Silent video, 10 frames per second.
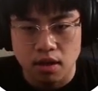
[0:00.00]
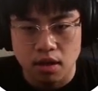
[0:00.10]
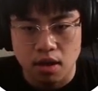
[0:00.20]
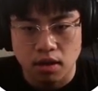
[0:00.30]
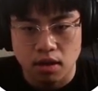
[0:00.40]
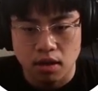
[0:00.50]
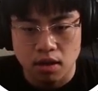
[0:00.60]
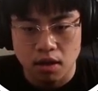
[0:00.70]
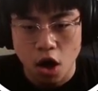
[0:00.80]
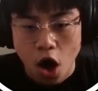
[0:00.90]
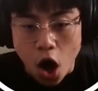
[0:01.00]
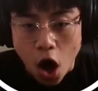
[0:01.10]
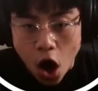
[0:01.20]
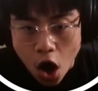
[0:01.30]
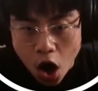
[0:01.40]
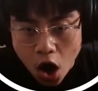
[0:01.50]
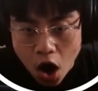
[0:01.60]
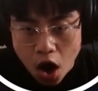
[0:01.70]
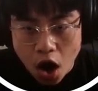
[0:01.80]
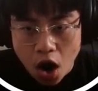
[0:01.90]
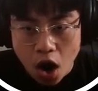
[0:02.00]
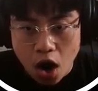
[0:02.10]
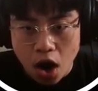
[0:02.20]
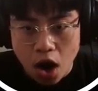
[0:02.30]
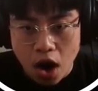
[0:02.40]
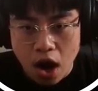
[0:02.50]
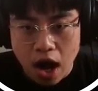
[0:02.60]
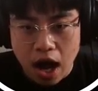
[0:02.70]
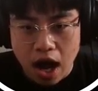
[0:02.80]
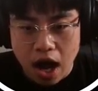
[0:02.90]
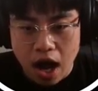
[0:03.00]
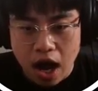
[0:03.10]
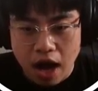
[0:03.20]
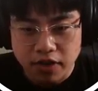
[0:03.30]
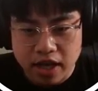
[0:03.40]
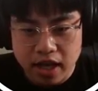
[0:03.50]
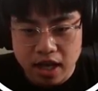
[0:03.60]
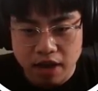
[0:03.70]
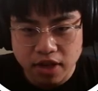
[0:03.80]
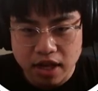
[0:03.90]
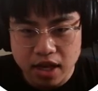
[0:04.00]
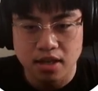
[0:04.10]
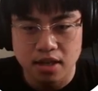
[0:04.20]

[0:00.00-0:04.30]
Yeah. Okay. Oh. I have the key, I have the key.